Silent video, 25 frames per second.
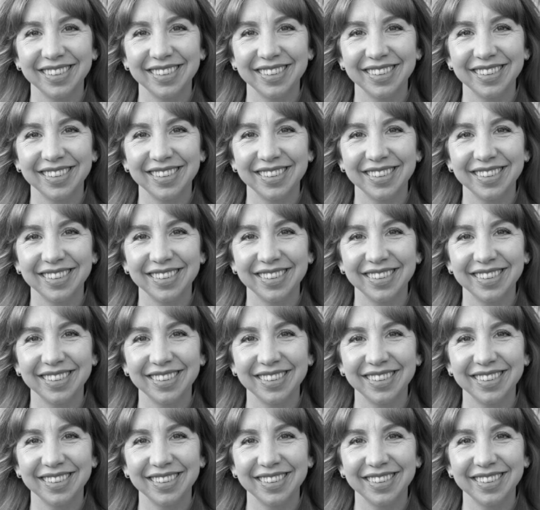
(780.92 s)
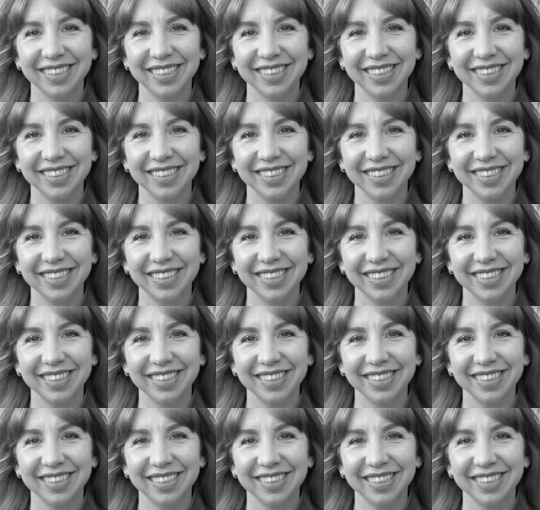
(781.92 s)

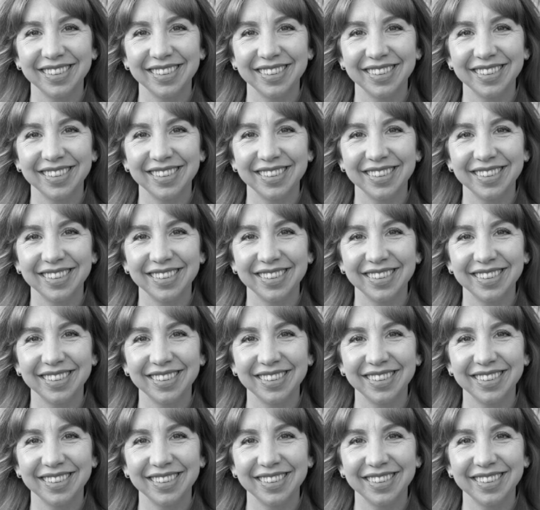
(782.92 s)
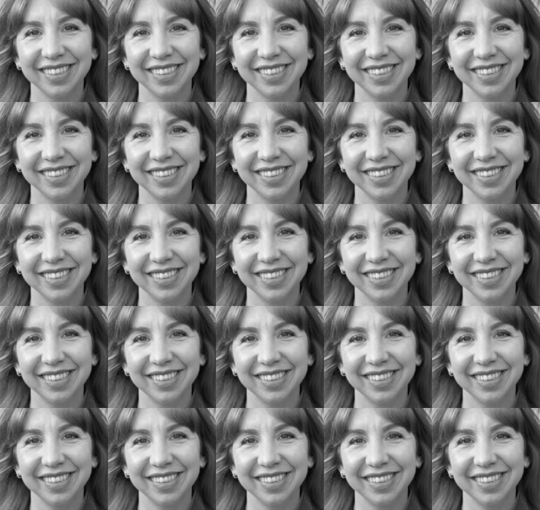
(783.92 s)

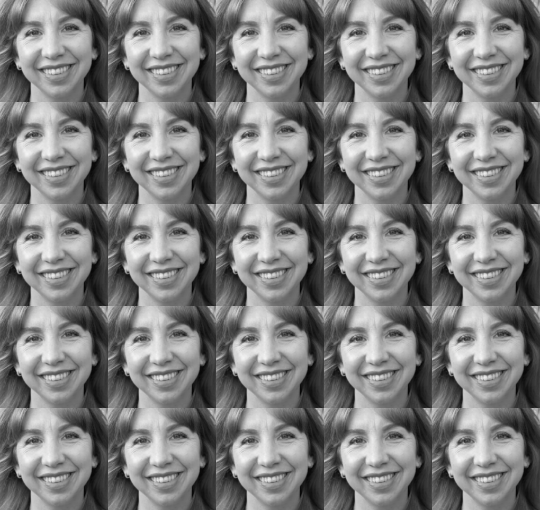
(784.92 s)
[no speech]